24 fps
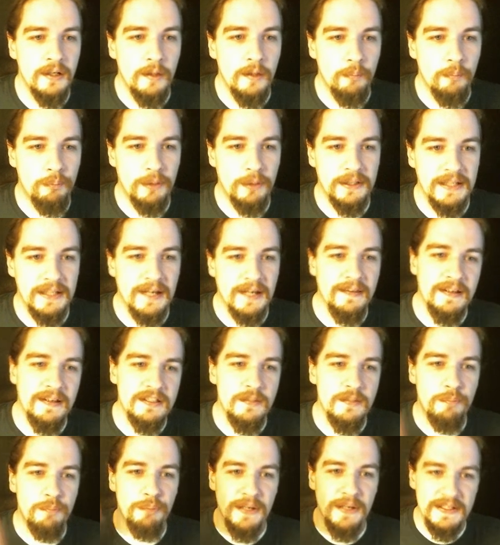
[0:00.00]
But yeah, that's
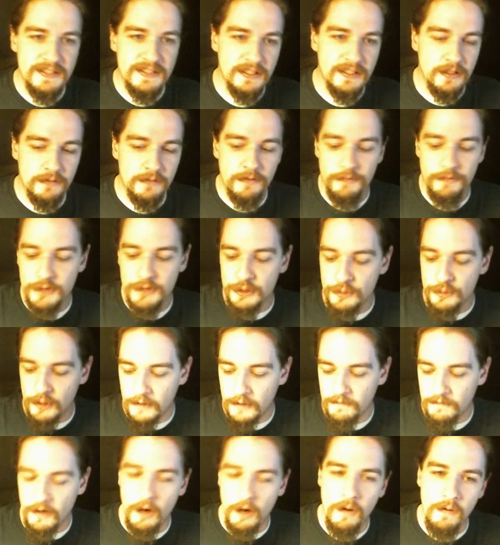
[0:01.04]
a basic overview
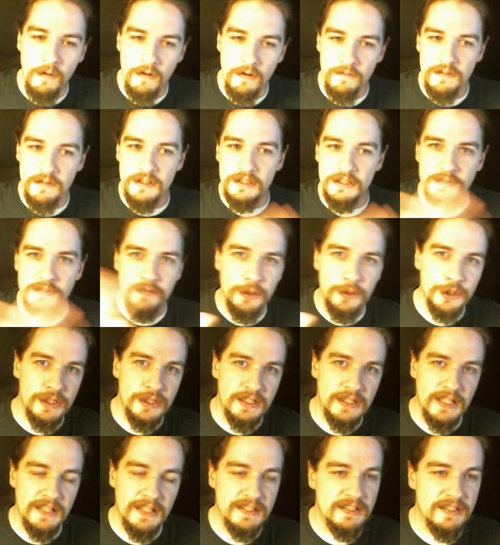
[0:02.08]
of all of the devotion
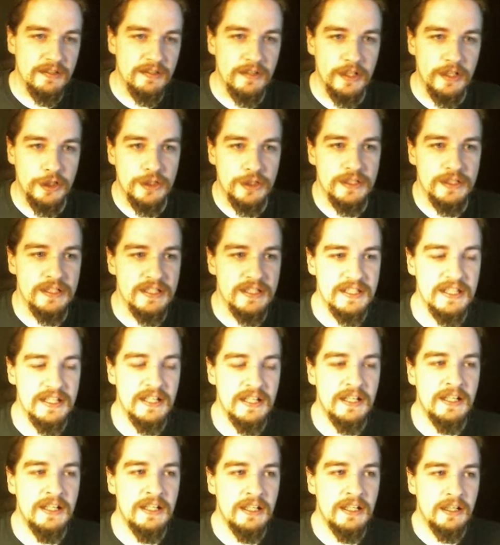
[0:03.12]
constellations
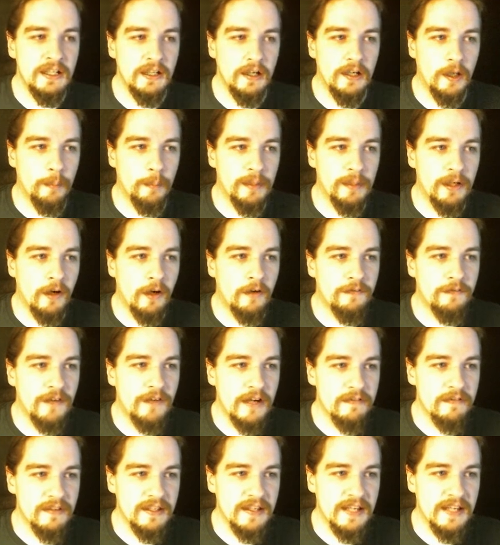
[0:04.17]
in all
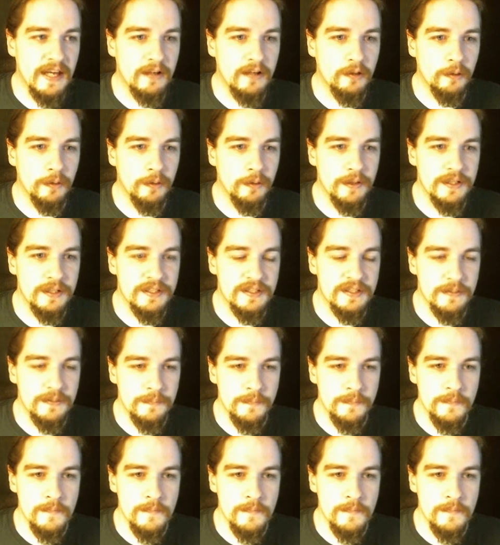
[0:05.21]
5 of the categories.